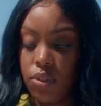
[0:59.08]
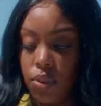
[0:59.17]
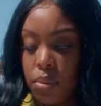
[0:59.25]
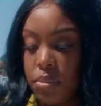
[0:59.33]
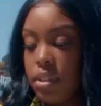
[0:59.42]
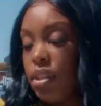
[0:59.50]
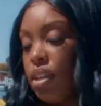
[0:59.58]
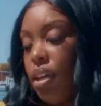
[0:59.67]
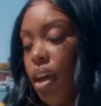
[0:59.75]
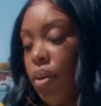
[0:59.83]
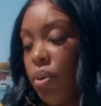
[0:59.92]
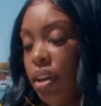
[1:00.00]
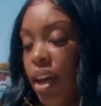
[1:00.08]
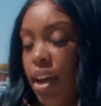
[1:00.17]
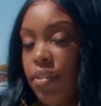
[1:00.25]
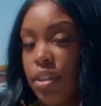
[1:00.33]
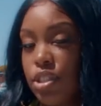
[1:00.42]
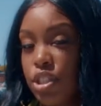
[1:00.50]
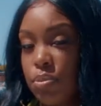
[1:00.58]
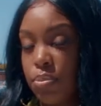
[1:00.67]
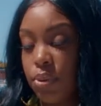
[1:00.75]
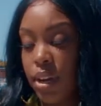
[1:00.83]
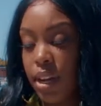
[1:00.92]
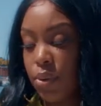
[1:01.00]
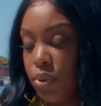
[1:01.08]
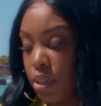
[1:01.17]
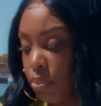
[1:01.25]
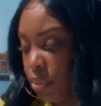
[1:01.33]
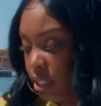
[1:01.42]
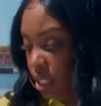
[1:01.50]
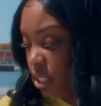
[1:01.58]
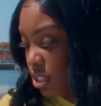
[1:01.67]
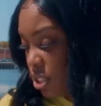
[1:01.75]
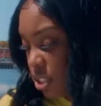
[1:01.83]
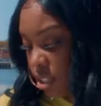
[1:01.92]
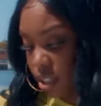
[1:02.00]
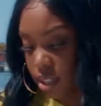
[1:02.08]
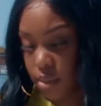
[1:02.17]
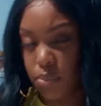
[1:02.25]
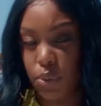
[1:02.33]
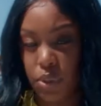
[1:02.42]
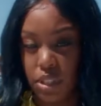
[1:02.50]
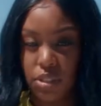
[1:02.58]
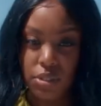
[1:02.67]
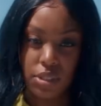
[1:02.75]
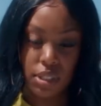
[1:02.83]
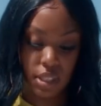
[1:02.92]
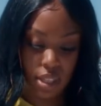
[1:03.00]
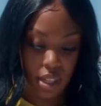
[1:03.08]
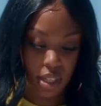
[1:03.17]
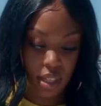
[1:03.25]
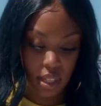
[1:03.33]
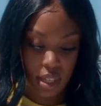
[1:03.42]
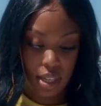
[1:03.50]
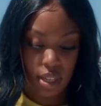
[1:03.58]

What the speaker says: normally I would have a spray with bleach, but we're using